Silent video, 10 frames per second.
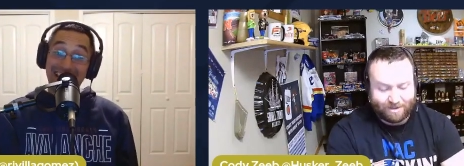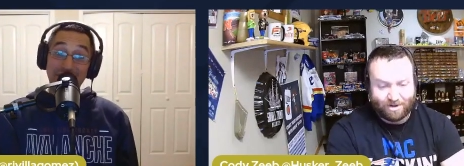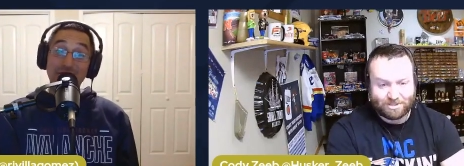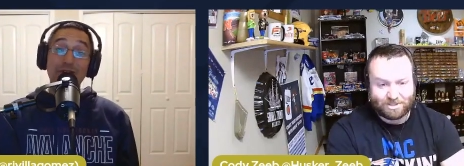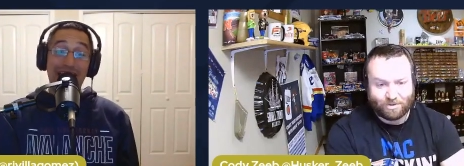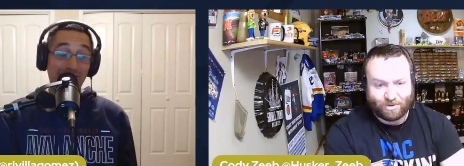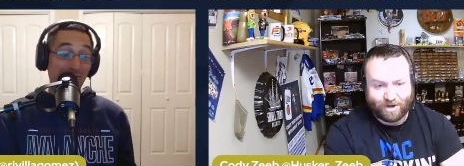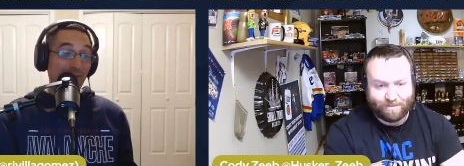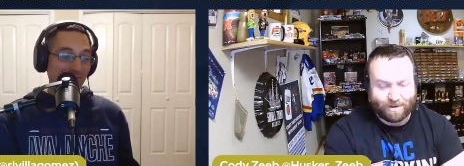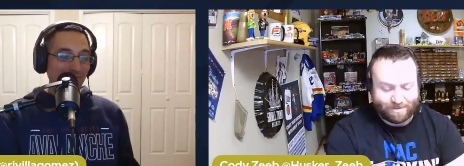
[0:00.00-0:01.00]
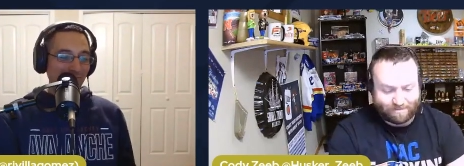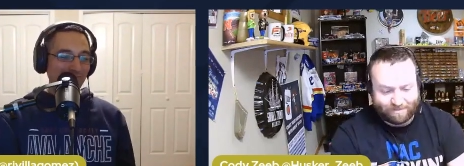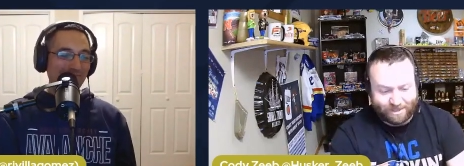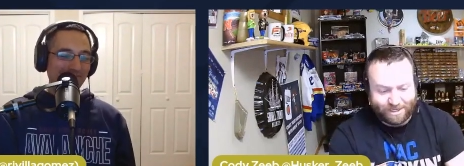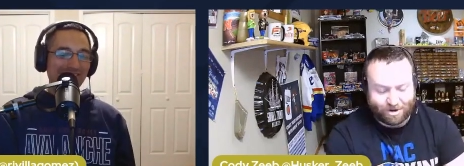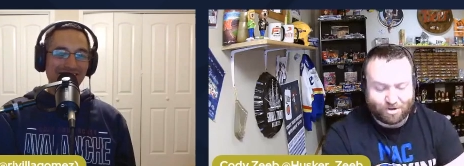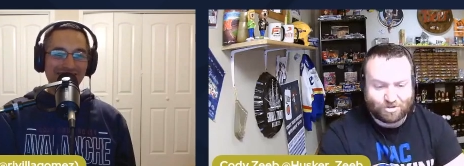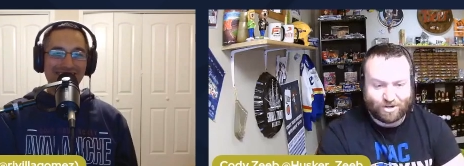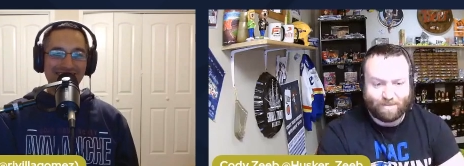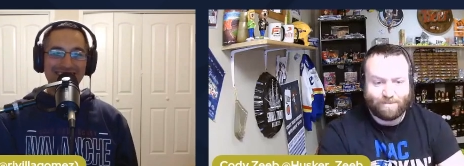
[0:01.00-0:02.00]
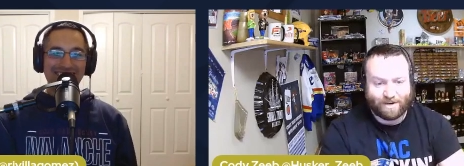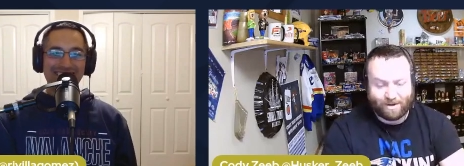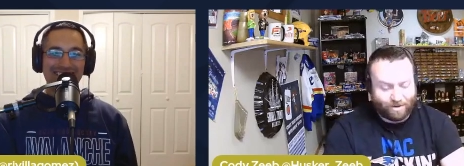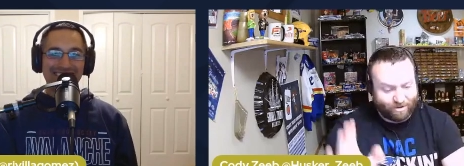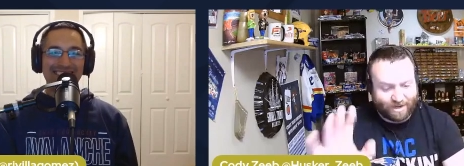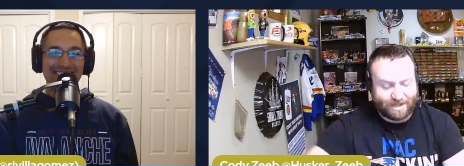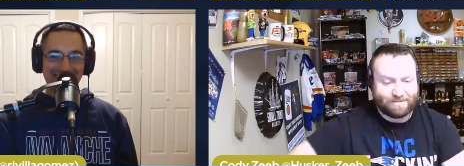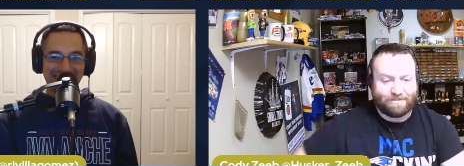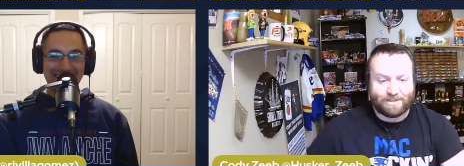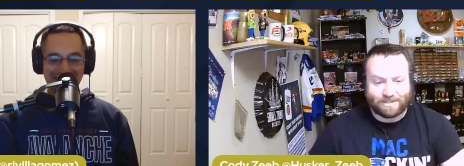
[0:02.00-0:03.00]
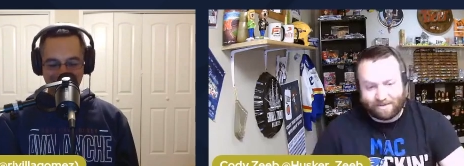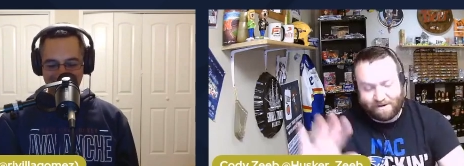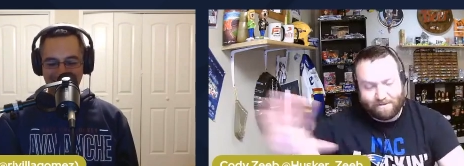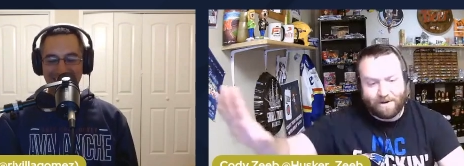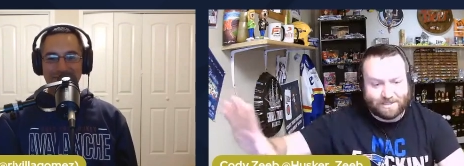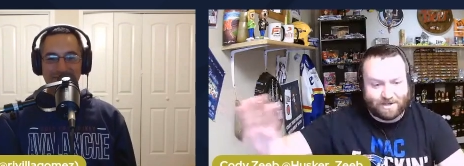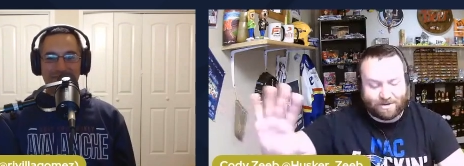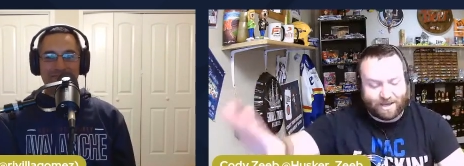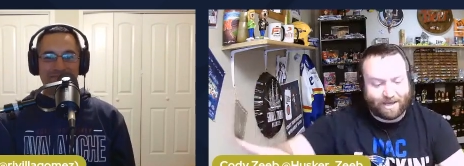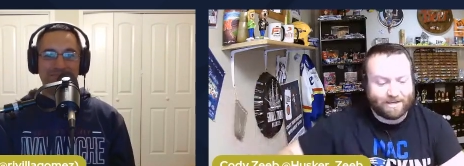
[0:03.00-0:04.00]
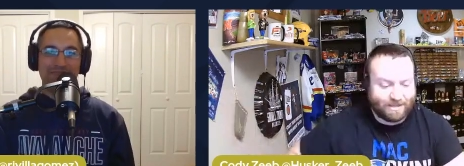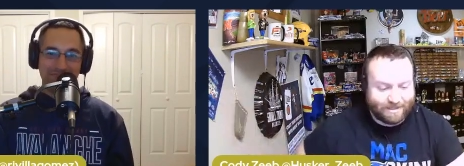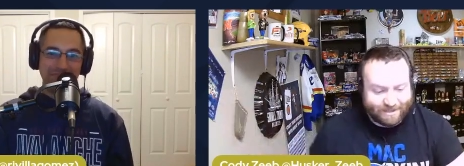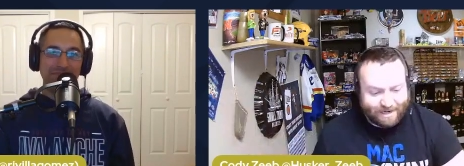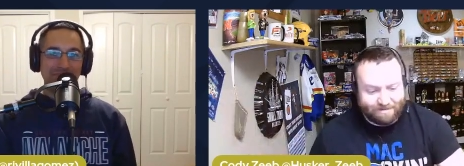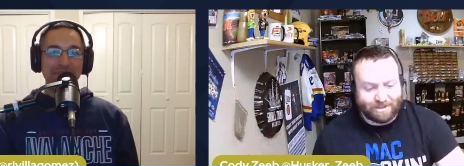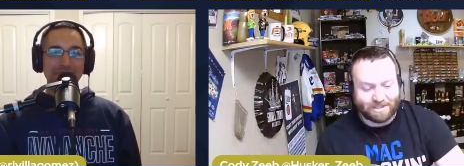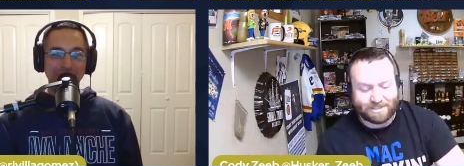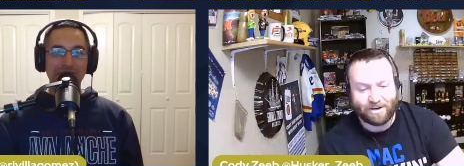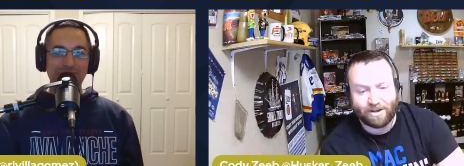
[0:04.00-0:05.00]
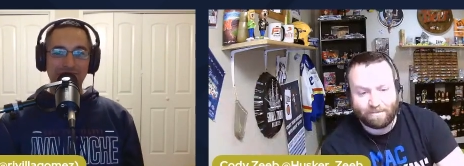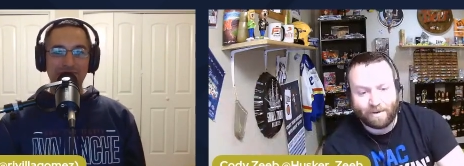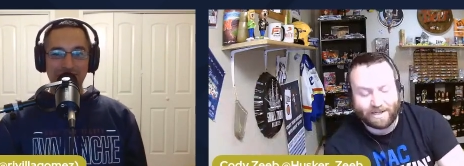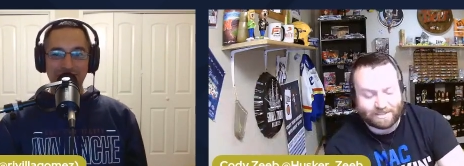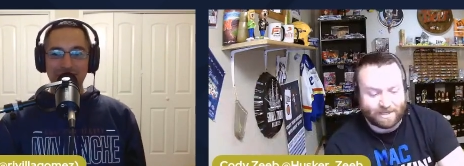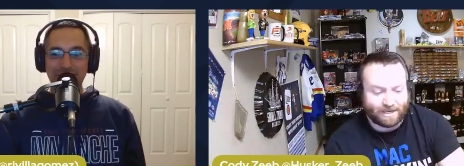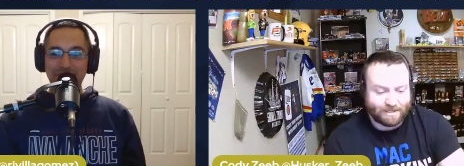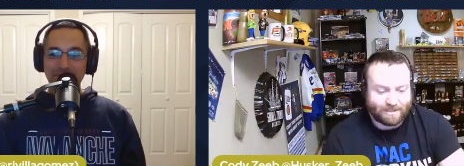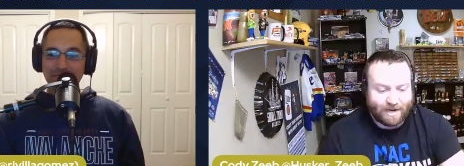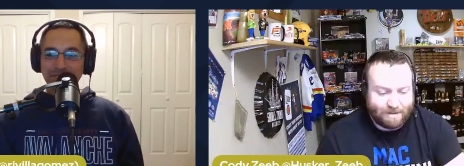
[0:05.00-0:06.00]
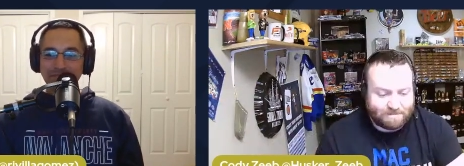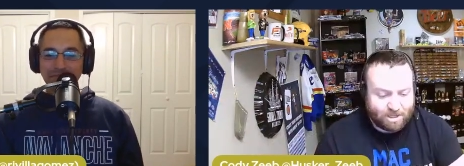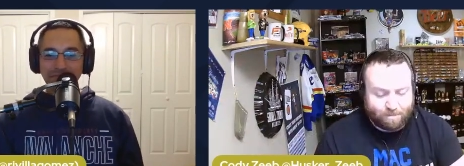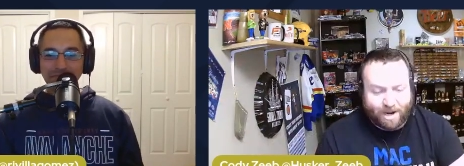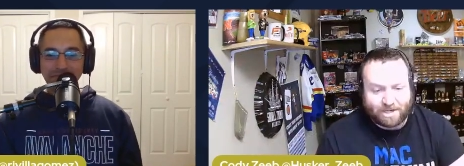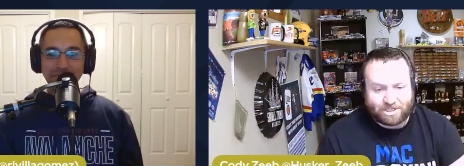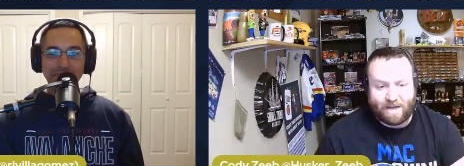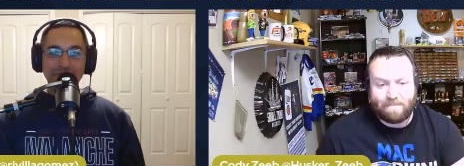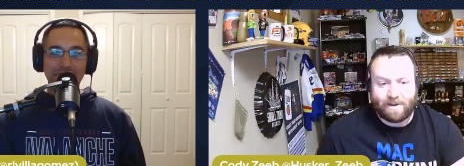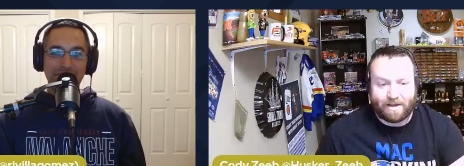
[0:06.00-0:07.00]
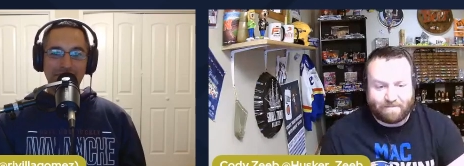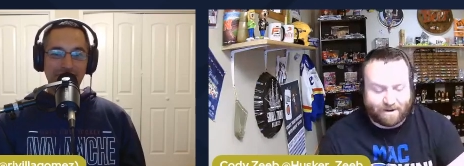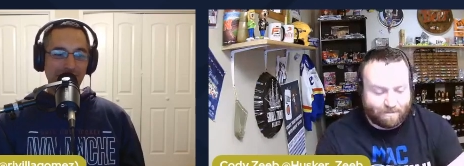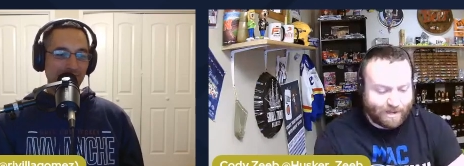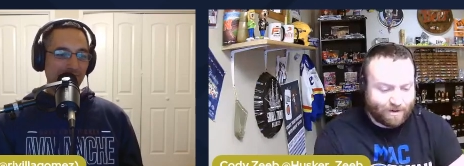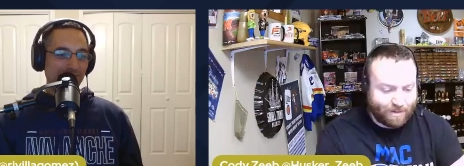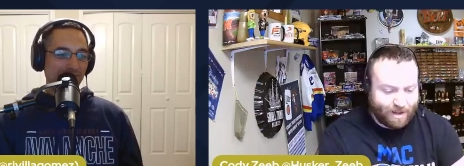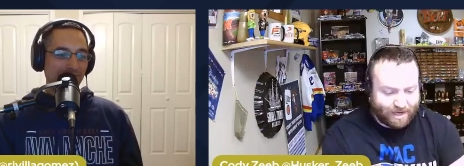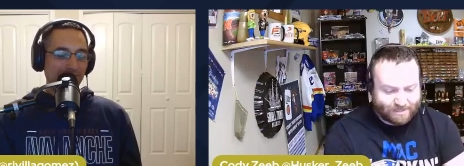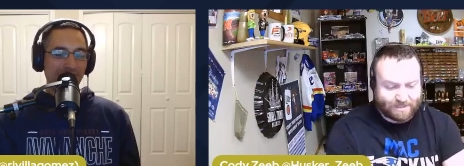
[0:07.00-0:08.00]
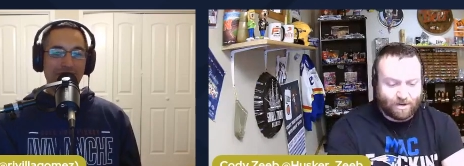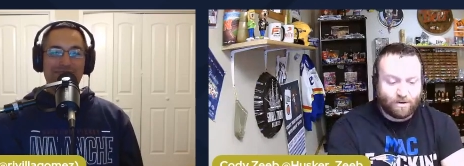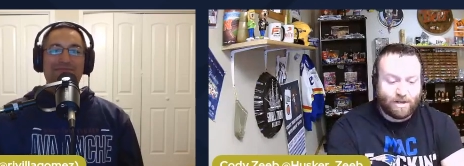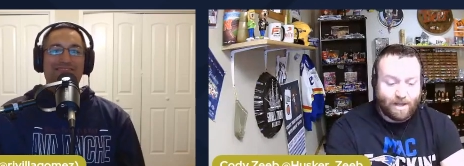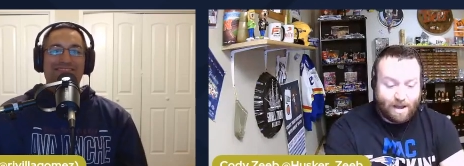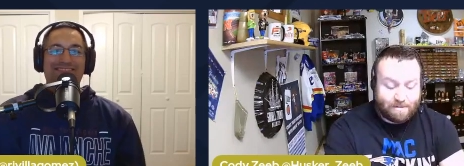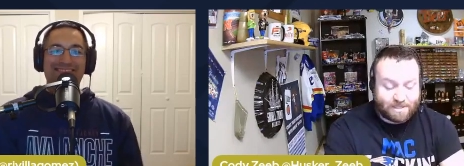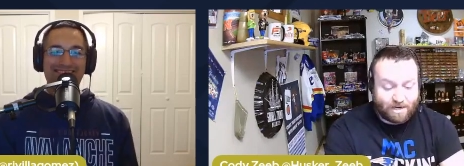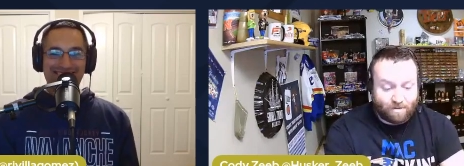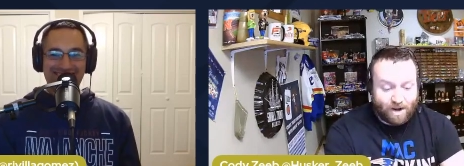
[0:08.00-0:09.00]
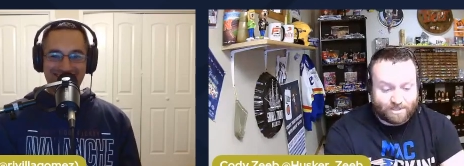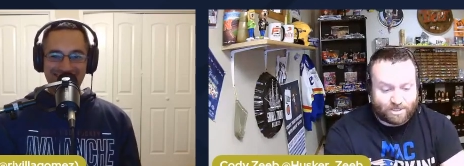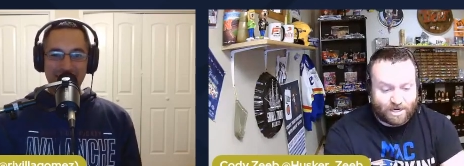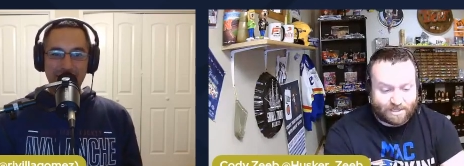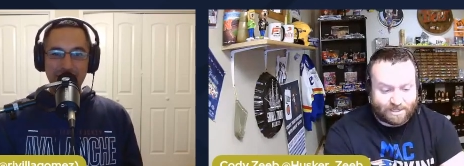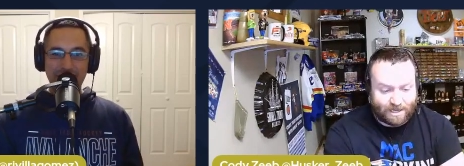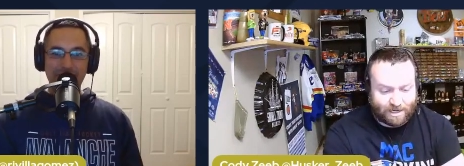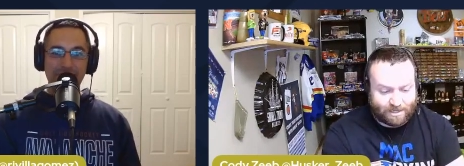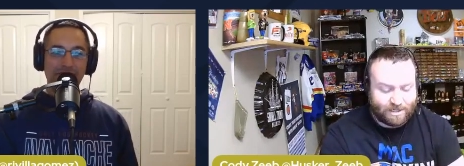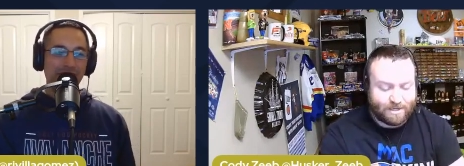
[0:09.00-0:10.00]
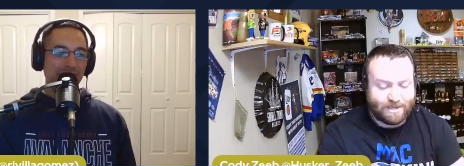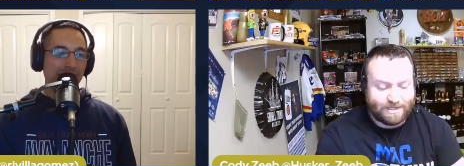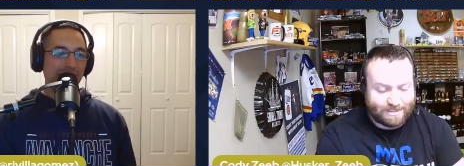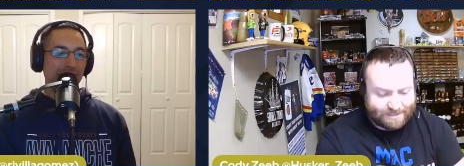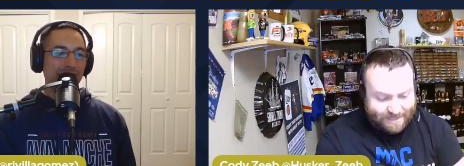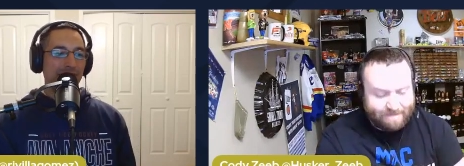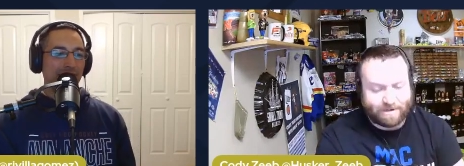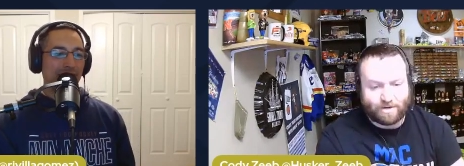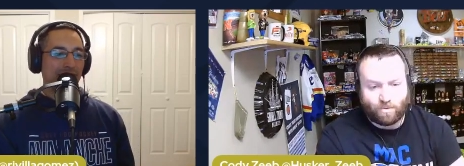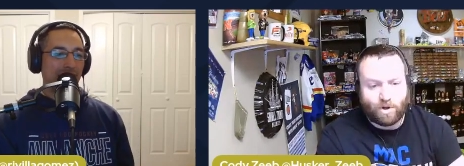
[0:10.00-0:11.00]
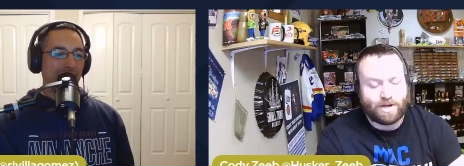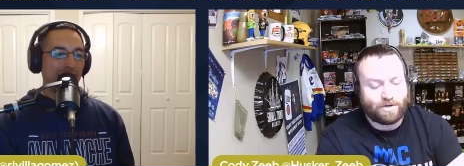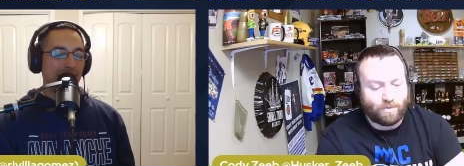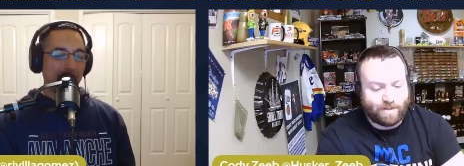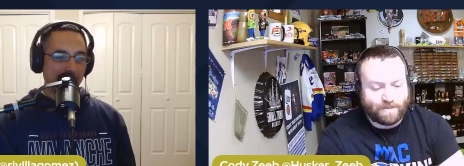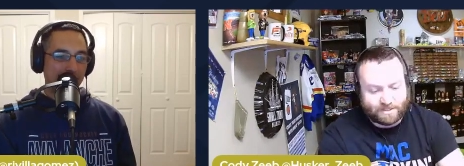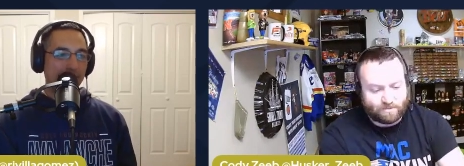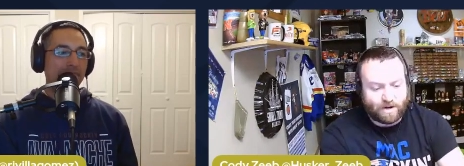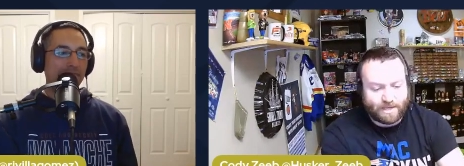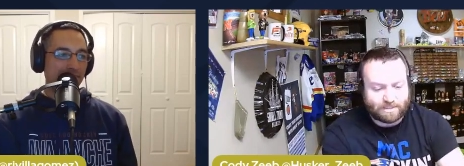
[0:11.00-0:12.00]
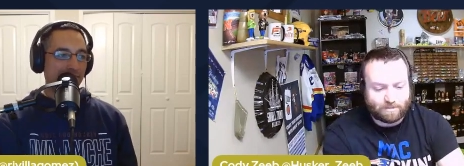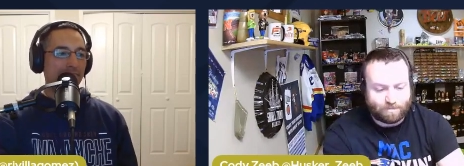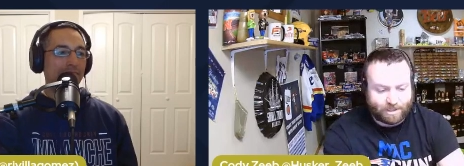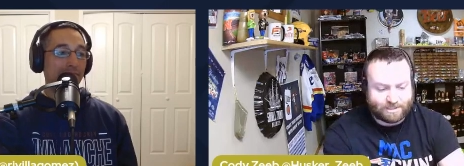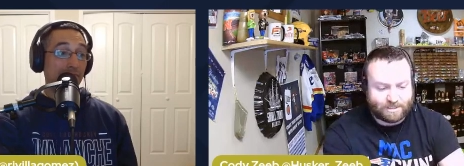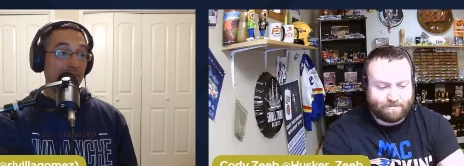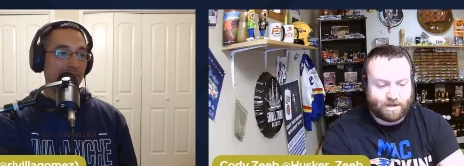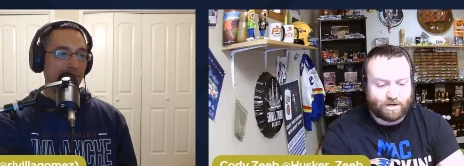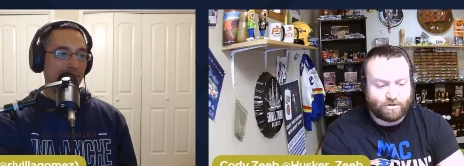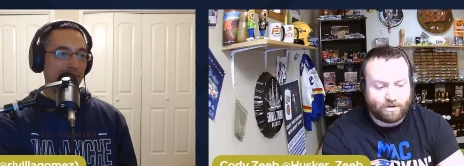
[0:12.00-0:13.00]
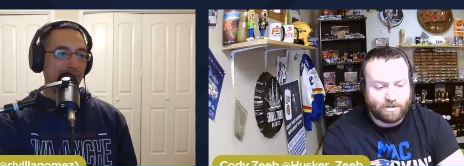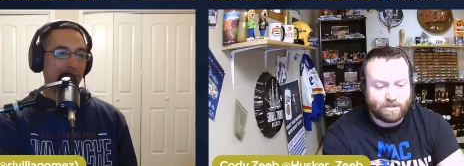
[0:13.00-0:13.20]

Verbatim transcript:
Speaker 1: long story, but ER trip and all kinds of fun stuff. Everybody's okay. Everything's good, but uh, I'm still price shopping. I found a better line. So I'm going to take Ross Chastain seven to one to win this race plus 700.